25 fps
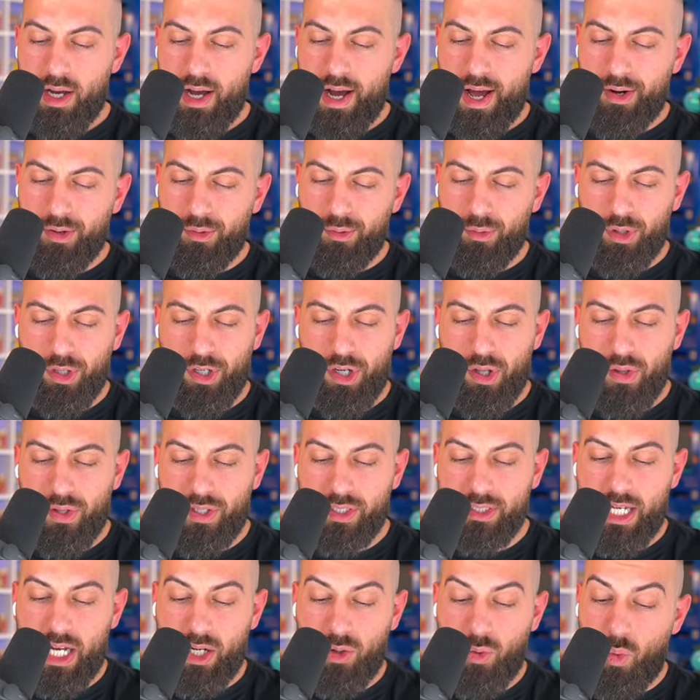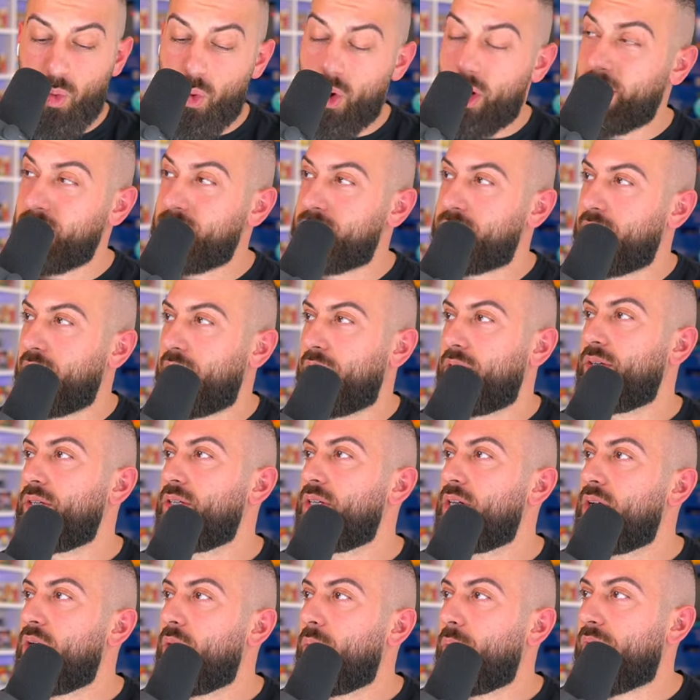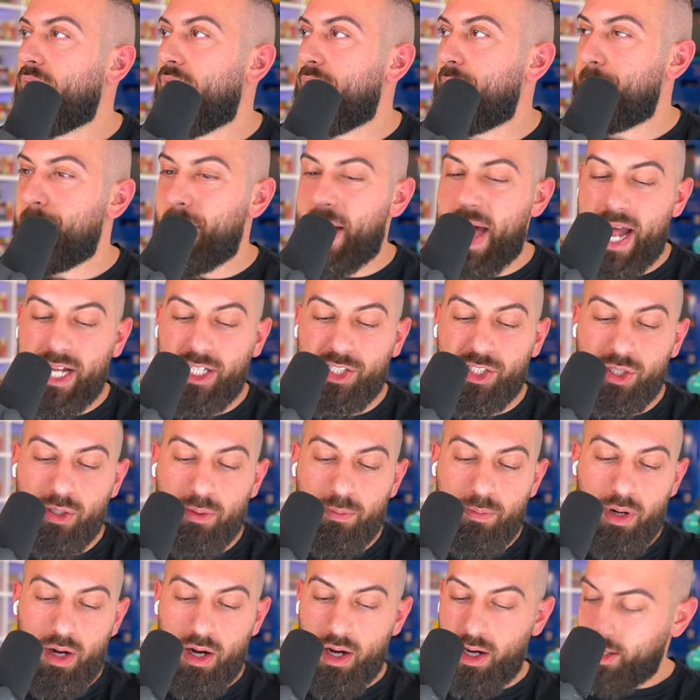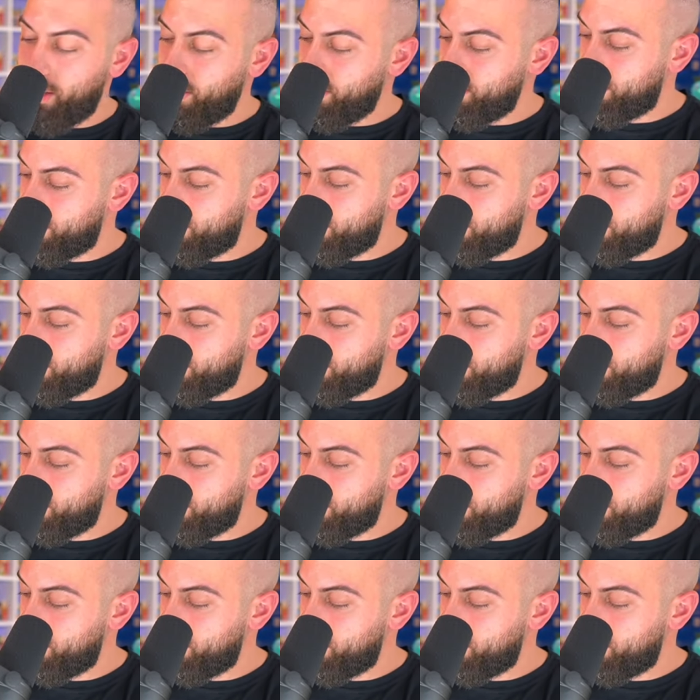I don't really know the exact ones, though. We got a Master Ball.